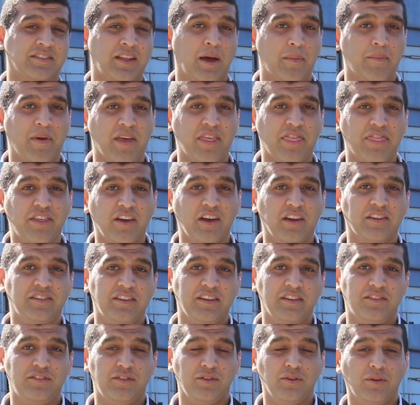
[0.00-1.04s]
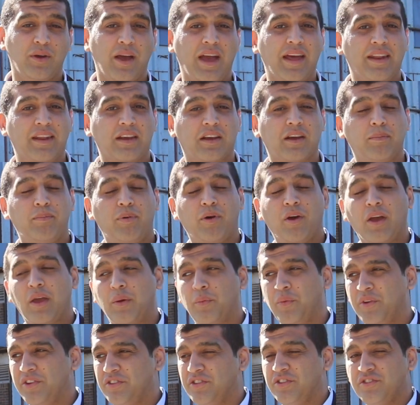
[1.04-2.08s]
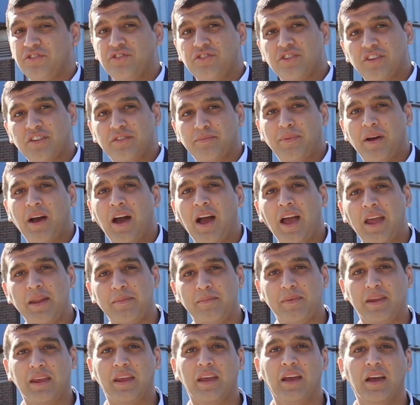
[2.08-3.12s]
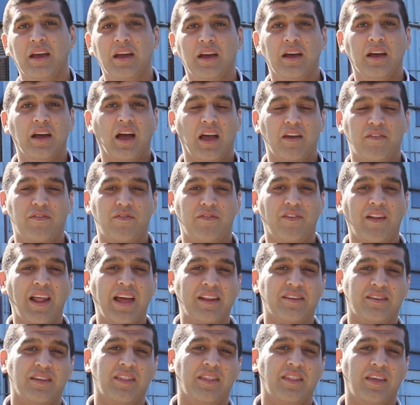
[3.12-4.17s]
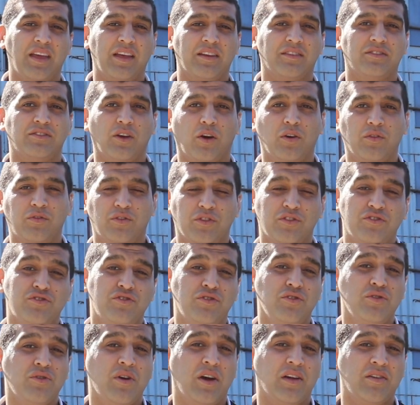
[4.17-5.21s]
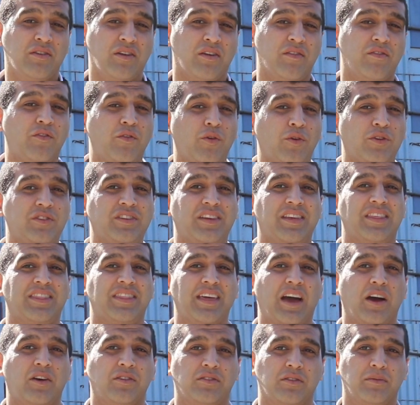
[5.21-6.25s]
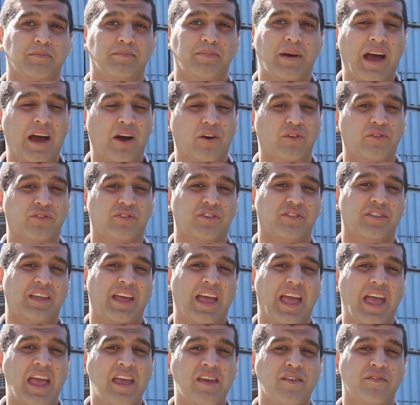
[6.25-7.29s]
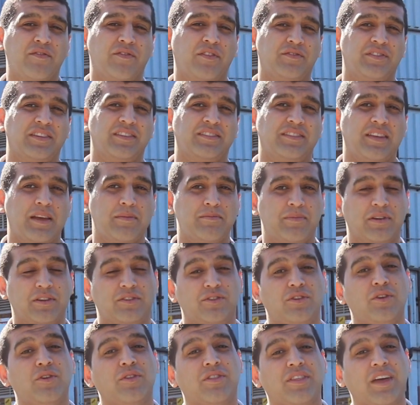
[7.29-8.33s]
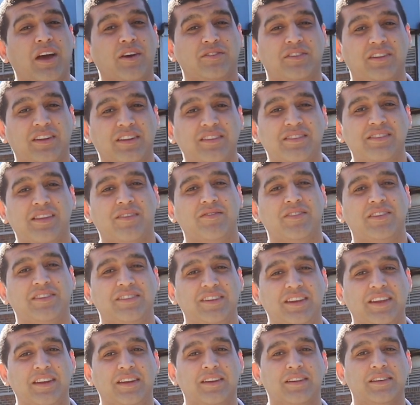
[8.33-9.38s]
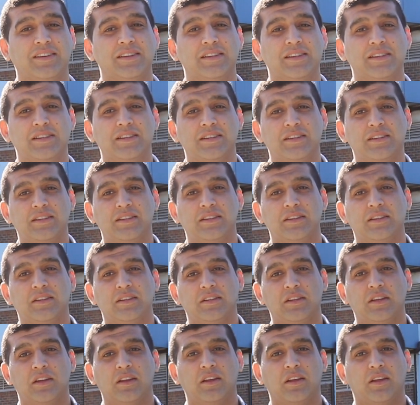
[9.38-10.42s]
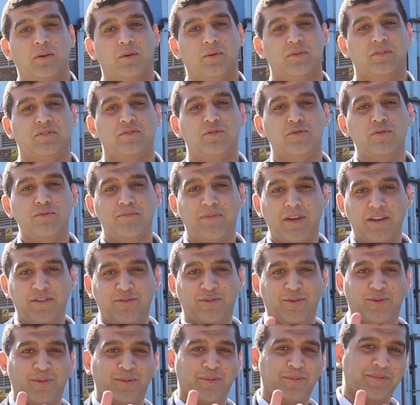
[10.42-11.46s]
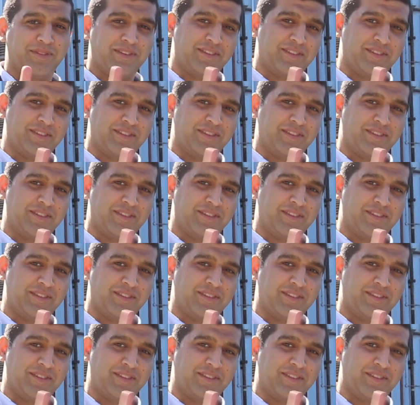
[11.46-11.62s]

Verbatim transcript: Number 32 Henniker Point, which is just behind me. A flat in there sold for £240,000 on the 8th of December 2017. It was two bedrooms.